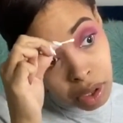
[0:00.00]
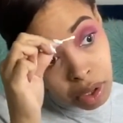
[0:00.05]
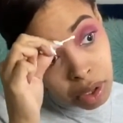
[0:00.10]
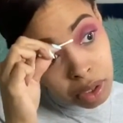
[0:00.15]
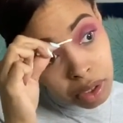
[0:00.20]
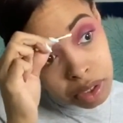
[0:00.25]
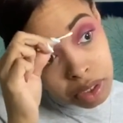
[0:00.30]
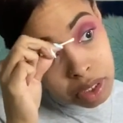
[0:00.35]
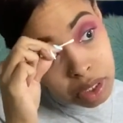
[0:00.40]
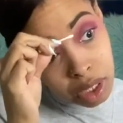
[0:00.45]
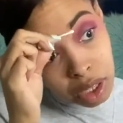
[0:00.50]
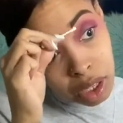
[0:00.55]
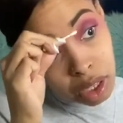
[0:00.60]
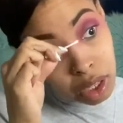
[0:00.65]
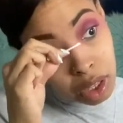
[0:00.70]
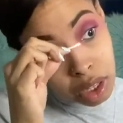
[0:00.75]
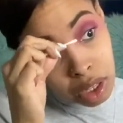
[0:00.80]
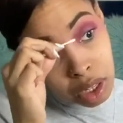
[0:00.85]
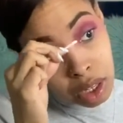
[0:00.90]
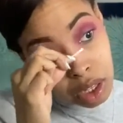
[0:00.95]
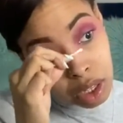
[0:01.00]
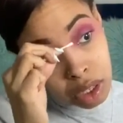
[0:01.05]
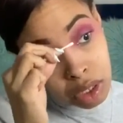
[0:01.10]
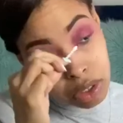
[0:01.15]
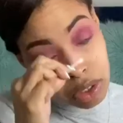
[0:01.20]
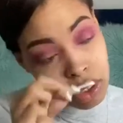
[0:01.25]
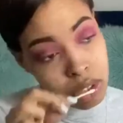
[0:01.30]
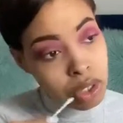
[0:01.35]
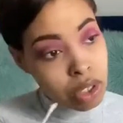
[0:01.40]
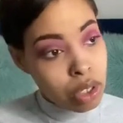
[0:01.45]
Just take a clean
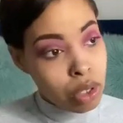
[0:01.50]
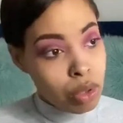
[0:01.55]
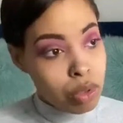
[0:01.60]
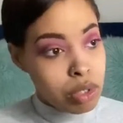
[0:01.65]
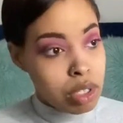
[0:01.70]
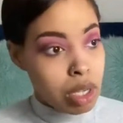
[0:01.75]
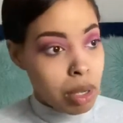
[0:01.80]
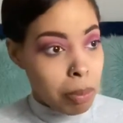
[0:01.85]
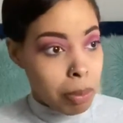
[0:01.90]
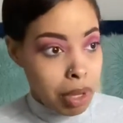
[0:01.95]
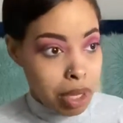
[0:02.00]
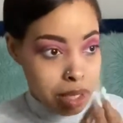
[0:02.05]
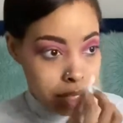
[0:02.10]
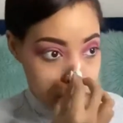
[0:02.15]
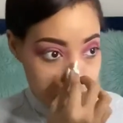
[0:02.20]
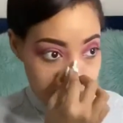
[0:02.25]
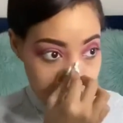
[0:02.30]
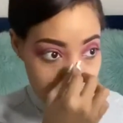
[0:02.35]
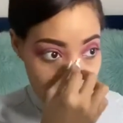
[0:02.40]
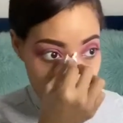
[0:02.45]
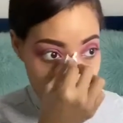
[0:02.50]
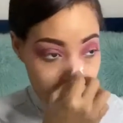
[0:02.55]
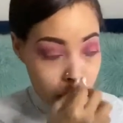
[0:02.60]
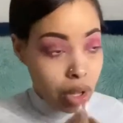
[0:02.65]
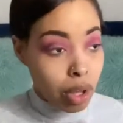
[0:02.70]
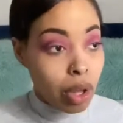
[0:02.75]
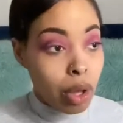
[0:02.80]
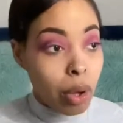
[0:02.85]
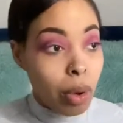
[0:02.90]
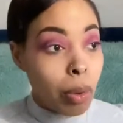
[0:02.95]
Q-tip and just kind of
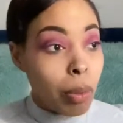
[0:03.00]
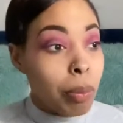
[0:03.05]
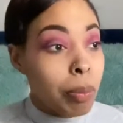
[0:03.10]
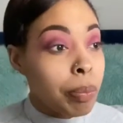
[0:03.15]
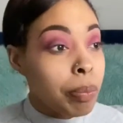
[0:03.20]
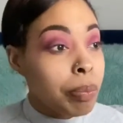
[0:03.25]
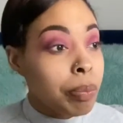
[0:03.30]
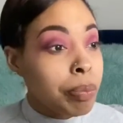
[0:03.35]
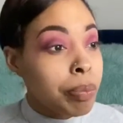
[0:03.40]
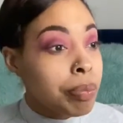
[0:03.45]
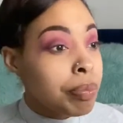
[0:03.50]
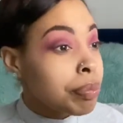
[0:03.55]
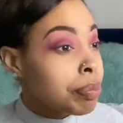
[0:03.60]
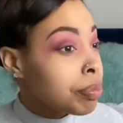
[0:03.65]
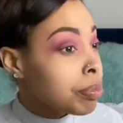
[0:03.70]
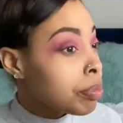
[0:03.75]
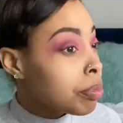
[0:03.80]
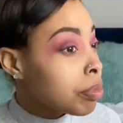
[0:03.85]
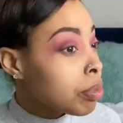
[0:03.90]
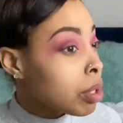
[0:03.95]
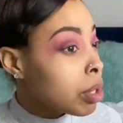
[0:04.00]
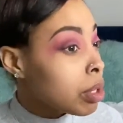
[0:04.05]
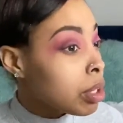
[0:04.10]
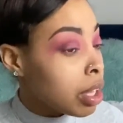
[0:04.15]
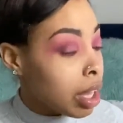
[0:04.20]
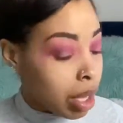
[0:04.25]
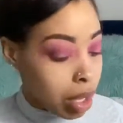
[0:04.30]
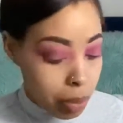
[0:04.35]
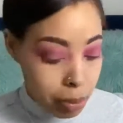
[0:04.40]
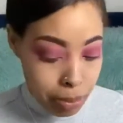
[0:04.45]
go
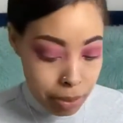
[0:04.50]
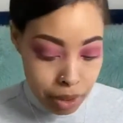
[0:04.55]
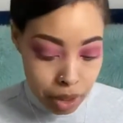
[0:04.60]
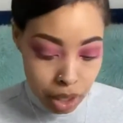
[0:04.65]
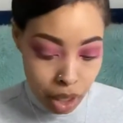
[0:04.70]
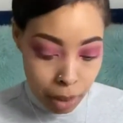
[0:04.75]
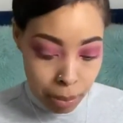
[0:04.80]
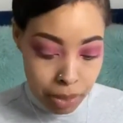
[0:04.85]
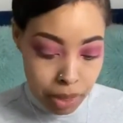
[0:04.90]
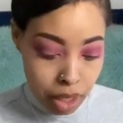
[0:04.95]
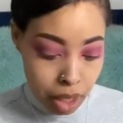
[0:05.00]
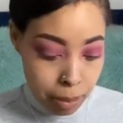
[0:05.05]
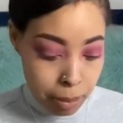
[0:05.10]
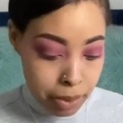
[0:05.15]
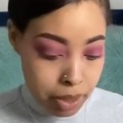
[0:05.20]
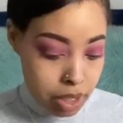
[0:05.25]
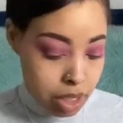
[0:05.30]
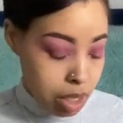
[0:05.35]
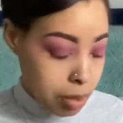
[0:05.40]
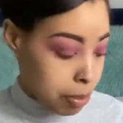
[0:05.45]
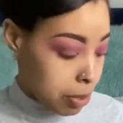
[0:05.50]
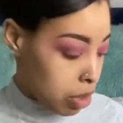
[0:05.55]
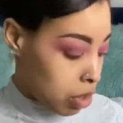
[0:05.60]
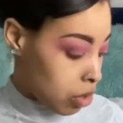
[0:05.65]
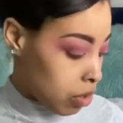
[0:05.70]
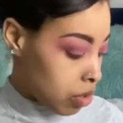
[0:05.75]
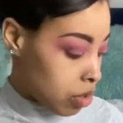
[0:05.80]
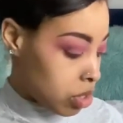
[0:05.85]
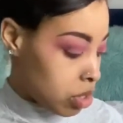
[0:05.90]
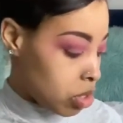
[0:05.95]
down. But I think I'm gonna deepen the
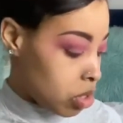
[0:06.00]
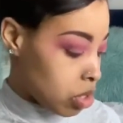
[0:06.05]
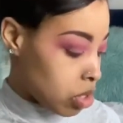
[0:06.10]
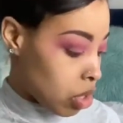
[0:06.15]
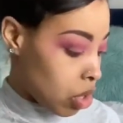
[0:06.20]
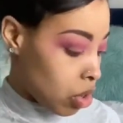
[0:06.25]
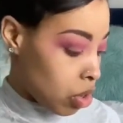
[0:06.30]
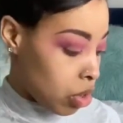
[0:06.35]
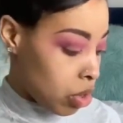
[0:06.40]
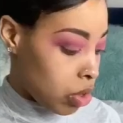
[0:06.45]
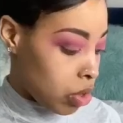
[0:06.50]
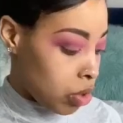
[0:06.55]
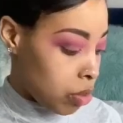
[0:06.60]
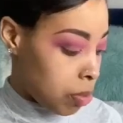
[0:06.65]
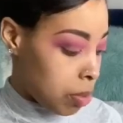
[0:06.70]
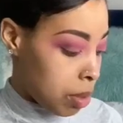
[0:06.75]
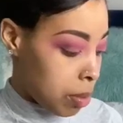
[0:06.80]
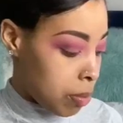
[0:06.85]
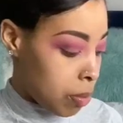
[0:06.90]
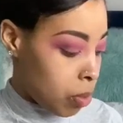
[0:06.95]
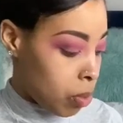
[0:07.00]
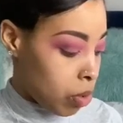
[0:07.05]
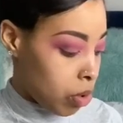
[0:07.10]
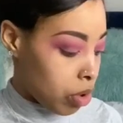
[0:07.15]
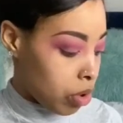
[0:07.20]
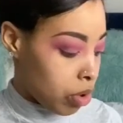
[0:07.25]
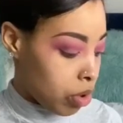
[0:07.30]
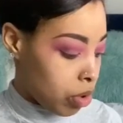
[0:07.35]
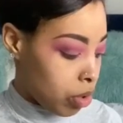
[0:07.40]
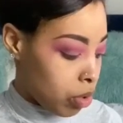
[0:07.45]
crease just a little bit more,
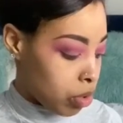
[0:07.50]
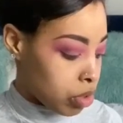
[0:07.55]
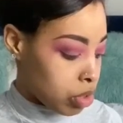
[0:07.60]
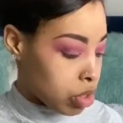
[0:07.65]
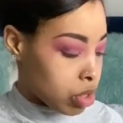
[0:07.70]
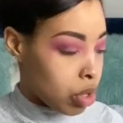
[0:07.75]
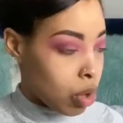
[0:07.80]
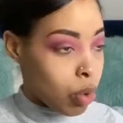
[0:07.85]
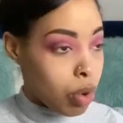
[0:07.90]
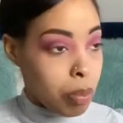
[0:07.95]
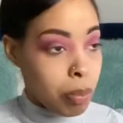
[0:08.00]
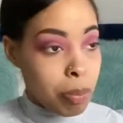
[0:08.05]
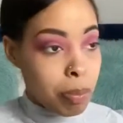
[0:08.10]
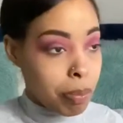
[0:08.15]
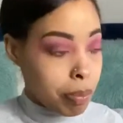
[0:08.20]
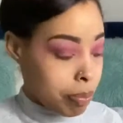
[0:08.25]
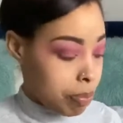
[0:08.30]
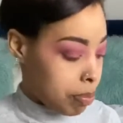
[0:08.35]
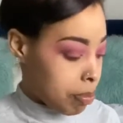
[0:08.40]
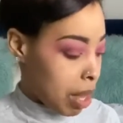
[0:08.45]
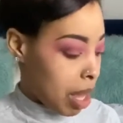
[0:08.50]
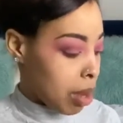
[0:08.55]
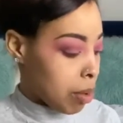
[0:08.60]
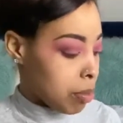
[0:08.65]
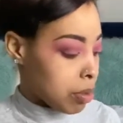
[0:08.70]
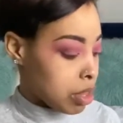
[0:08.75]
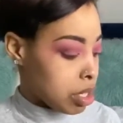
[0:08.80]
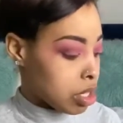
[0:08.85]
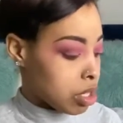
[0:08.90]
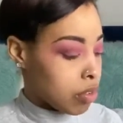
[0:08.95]
or just going back
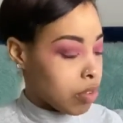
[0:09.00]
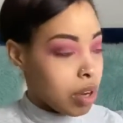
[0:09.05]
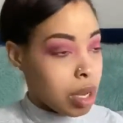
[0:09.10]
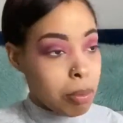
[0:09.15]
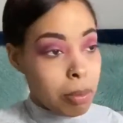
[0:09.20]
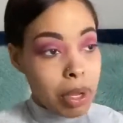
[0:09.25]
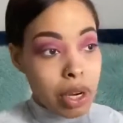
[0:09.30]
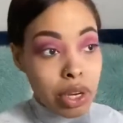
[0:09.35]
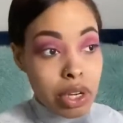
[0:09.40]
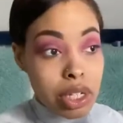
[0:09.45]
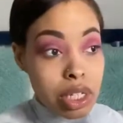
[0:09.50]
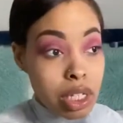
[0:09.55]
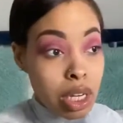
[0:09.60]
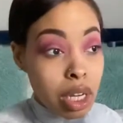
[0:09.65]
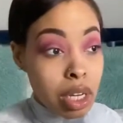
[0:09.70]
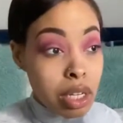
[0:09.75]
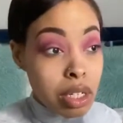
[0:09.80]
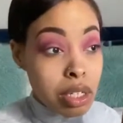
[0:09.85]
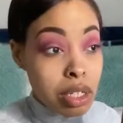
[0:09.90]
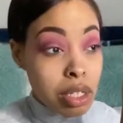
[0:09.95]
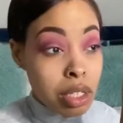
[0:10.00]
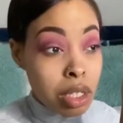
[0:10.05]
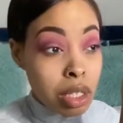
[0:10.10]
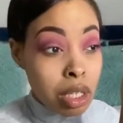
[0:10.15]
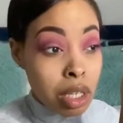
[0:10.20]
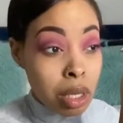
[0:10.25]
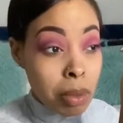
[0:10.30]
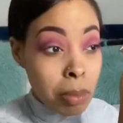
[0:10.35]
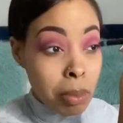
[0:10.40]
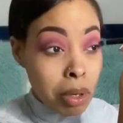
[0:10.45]
with this cranberry shade just to
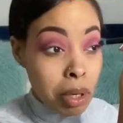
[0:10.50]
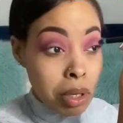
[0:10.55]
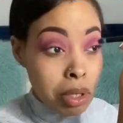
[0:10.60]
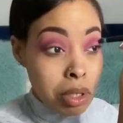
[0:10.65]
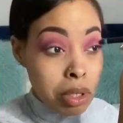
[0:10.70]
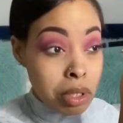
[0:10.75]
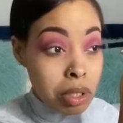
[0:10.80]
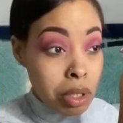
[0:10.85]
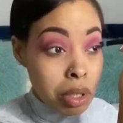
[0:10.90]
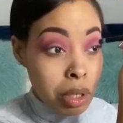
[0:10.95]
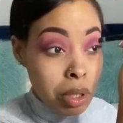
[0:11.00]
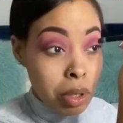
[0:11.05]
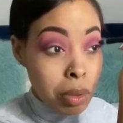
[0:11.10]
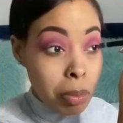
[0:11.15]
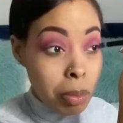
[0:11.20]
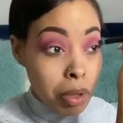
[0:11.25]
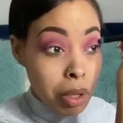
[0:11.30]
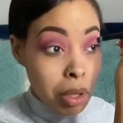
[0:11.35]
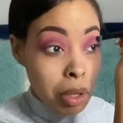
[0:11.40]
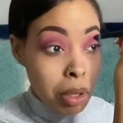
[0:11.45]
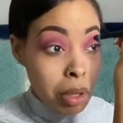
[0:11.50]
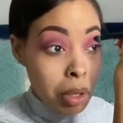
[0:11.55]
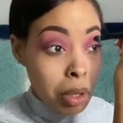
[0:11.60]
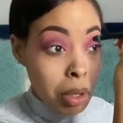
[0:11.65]
deepen it just a little bit.